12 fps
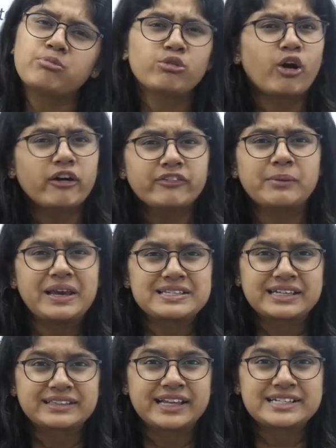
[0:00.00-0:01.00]
A lot of
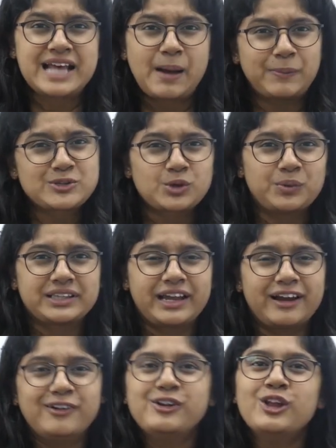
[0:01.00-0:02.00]
amazing things happens over
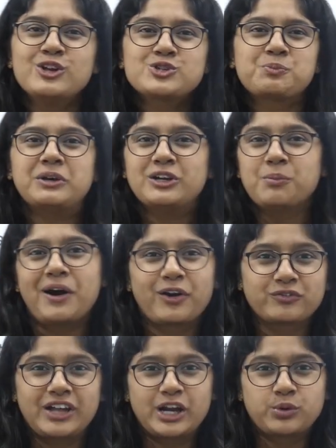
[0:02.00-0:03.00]
there. So be a
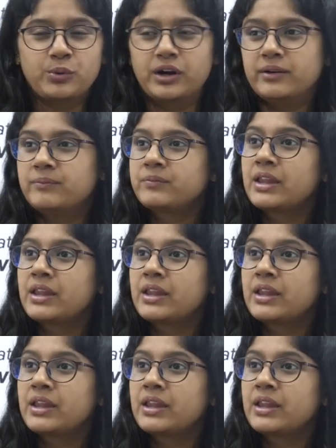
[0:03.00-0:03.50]
part of that world.